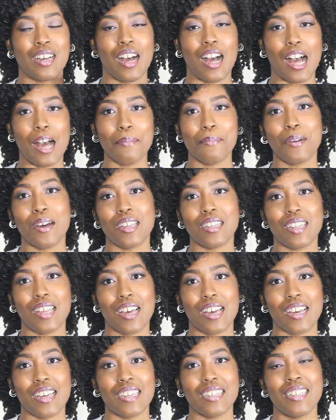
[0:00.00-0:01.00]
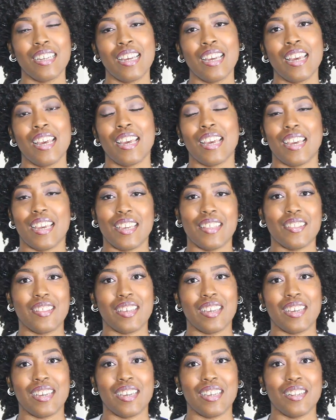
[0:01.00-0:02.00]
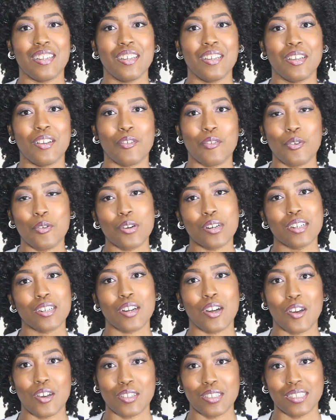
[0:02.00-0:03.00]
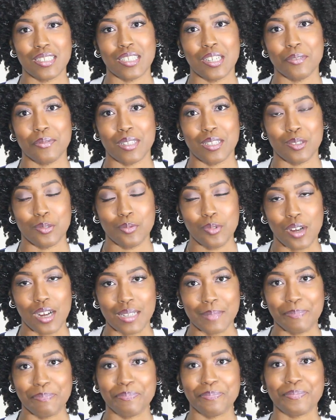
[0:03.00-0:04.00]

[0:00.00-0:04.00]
hop online, and then order all the stuff that you want.